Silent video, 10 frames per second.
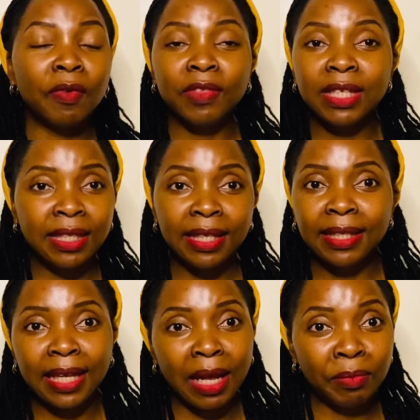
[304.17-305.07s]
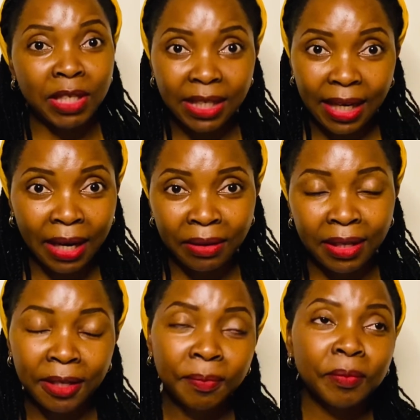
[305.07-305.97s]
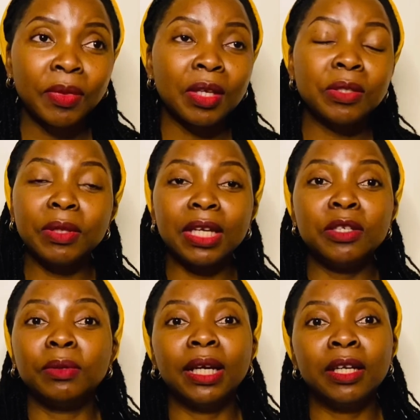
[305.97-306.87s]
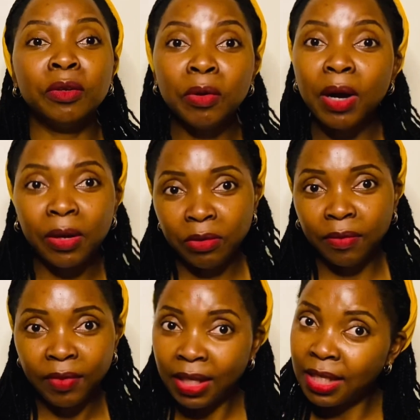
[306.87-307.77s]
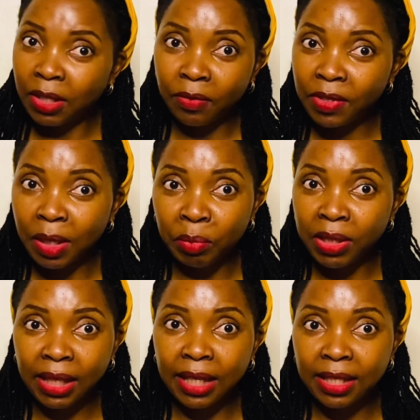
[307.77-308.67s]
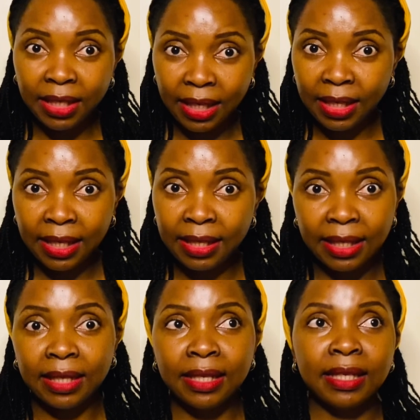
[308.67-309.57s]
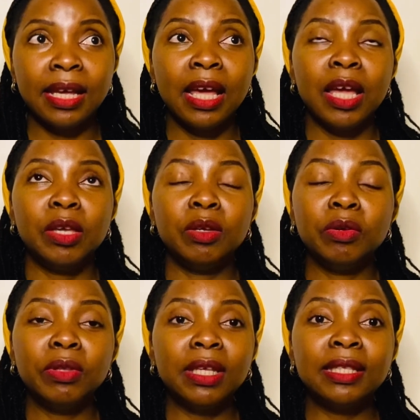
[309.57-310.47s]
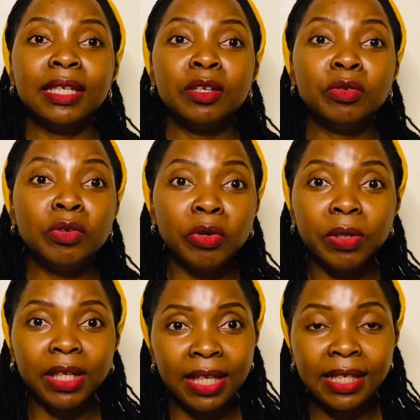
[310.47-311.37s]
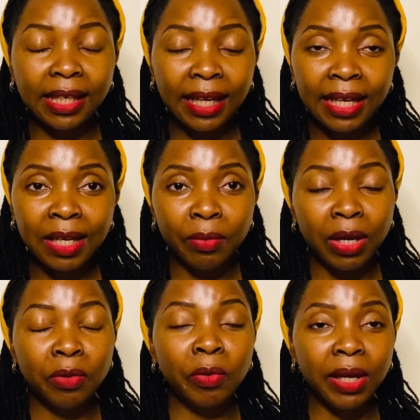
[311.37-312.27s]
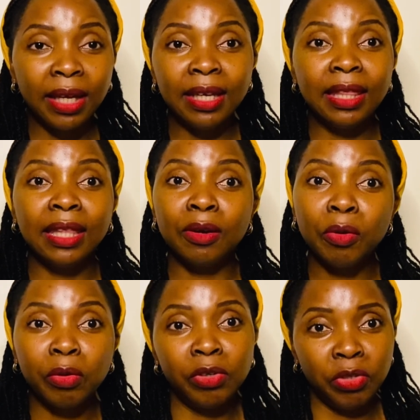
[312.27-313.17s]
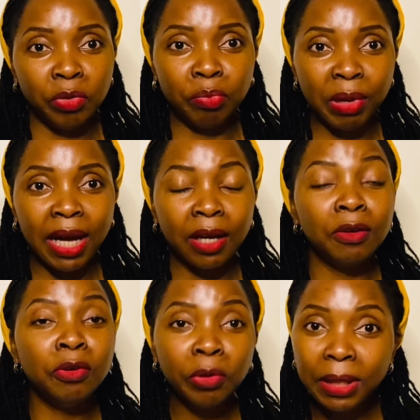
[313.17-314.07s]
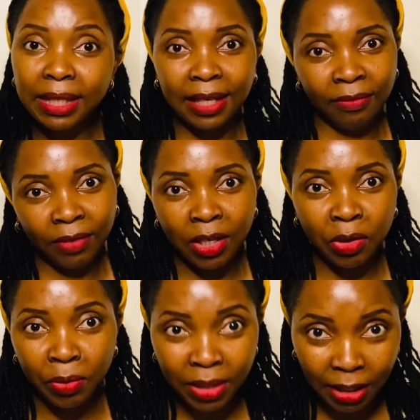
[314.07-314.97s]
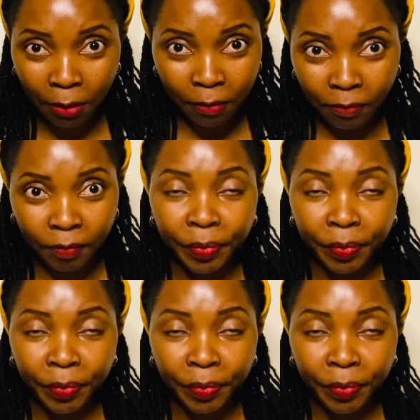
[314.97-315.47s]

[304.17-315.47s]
of these things that I'm sharing so that you can go out of that self-sabotage tendencies. You know, they say do not let anyone or anything hold you back, not even yourself.